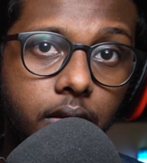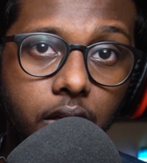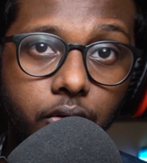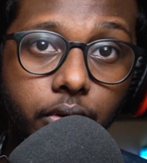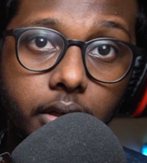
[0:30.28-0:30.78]

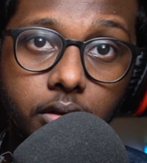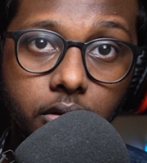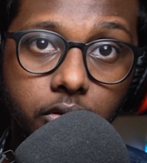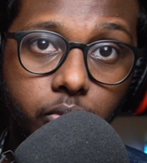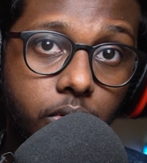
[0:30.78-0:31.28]
color grading
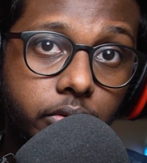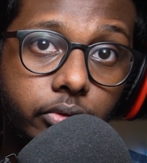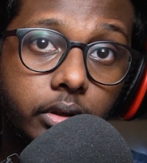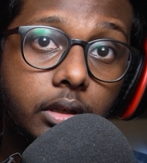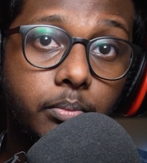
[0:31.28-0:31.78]
this was
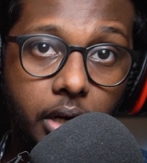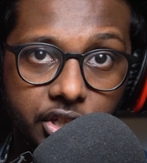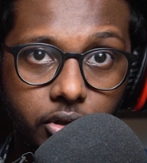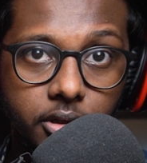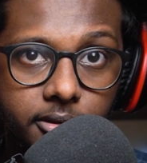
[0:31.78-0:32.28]
real
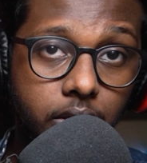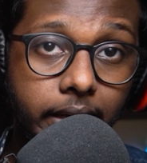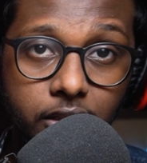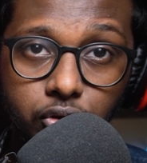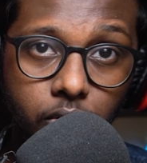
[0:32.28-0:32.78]
pleasure. In the
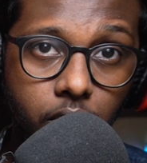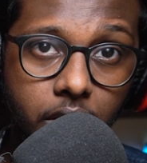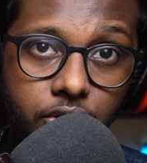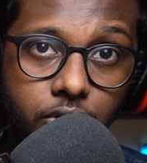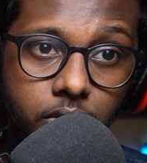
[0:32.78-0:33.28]
actual
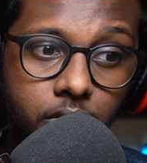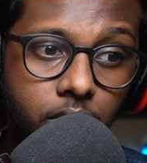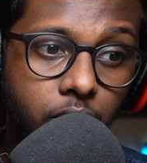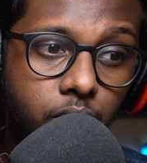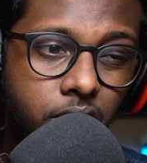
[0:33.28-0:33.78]
location,
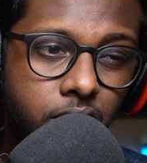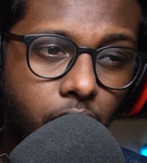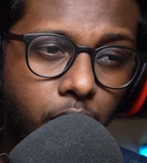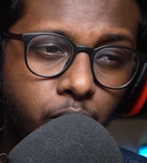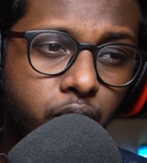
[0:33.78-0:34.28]
it was
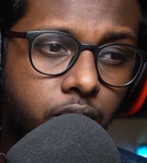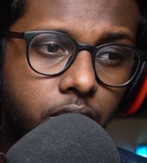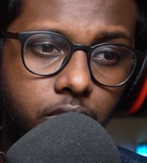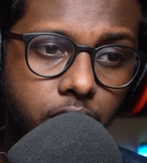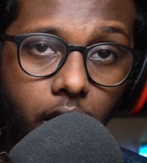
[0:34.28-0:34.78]

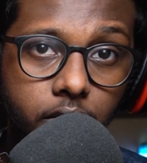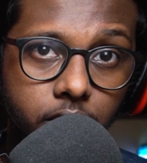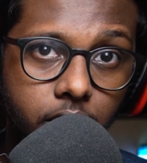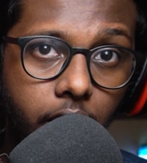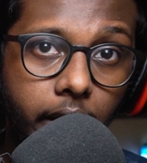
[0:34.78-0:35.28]
almost
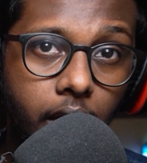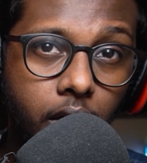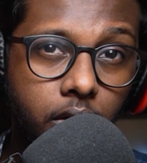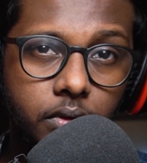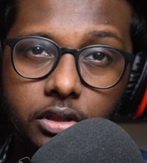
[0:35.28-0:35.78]
dusk
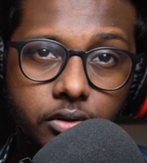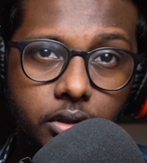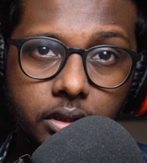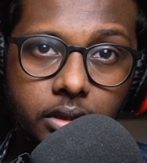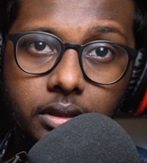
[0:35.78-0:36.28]
and we
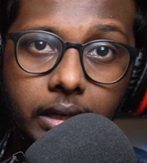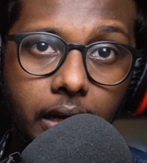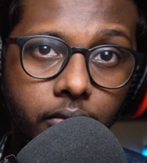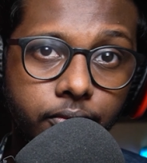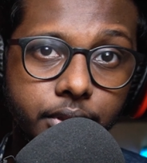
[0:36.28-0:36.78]
literally didn't
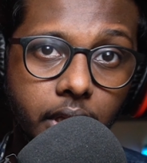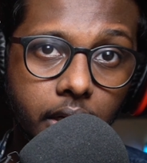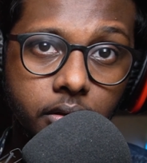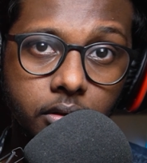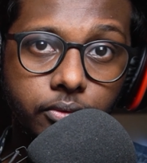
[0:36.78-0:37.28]
have
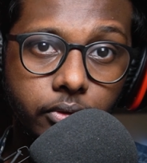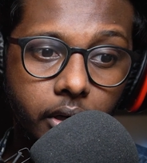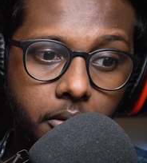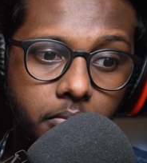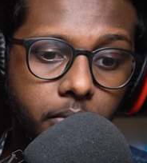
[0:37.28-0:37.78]
sun in the
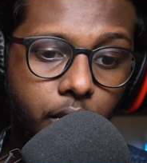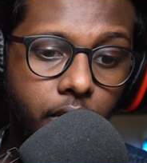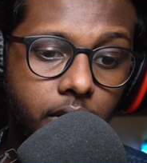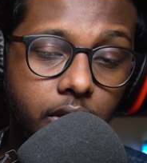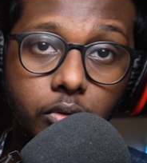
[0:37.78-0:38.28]
frame,
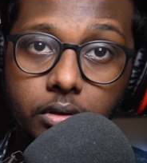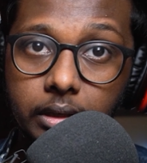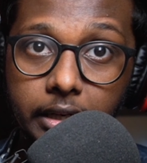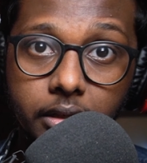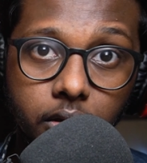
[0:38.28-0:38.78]
but it was
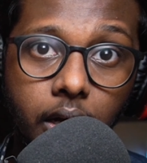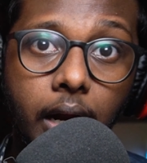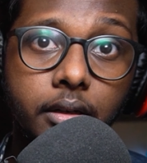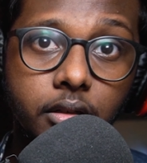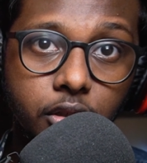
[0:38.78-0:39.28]
later
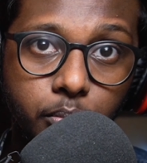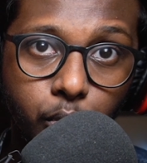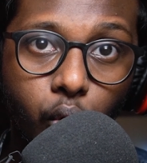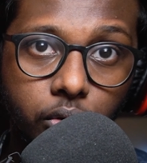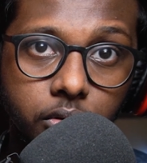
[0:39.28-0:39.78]
added in the
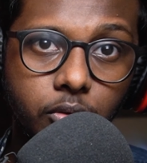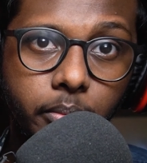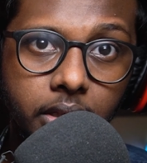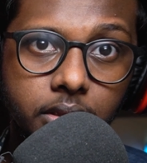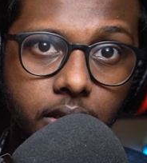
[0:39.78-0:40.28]
post. So
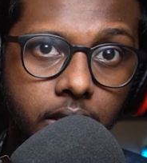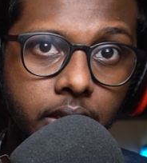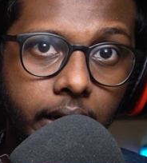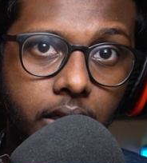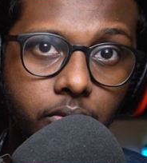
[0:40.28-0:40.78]

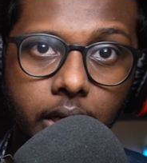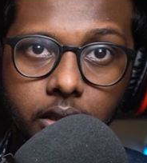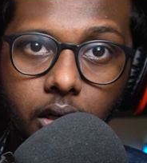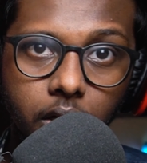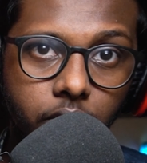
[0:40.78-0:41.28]
basically I divide
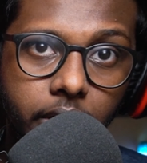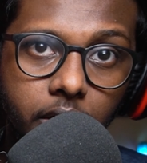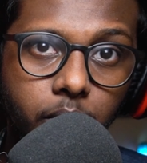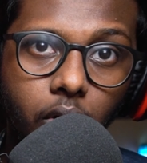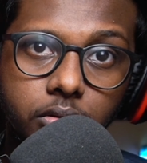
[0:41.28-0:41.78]
the color
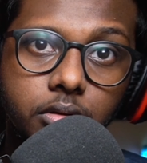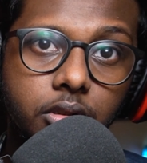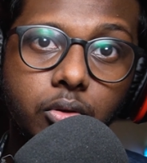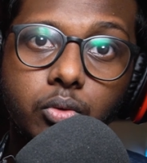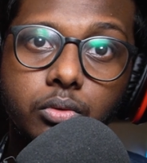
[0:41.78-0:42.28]
grading process
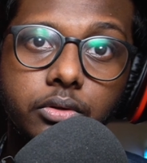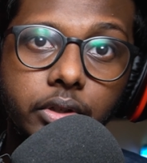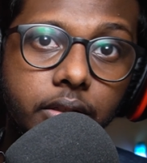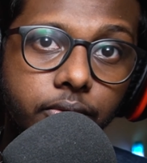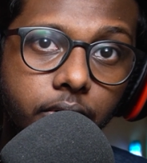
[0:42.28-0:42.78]
into 3
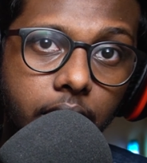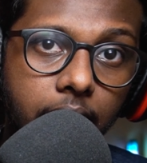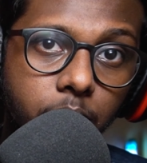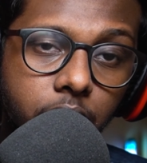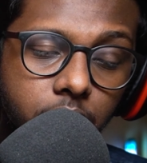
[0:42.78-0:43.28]
different
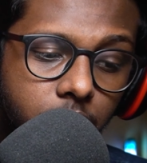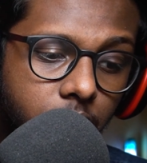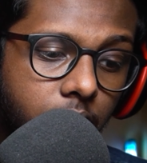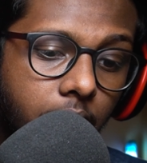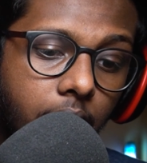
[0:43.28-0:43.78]
elements
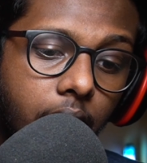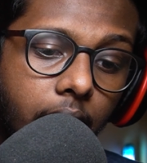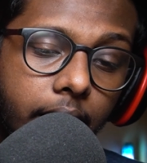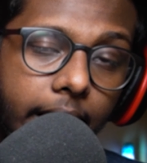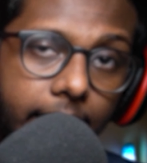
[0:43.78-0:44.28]
and
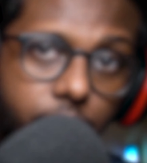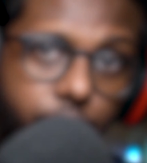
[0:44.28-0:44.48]
I add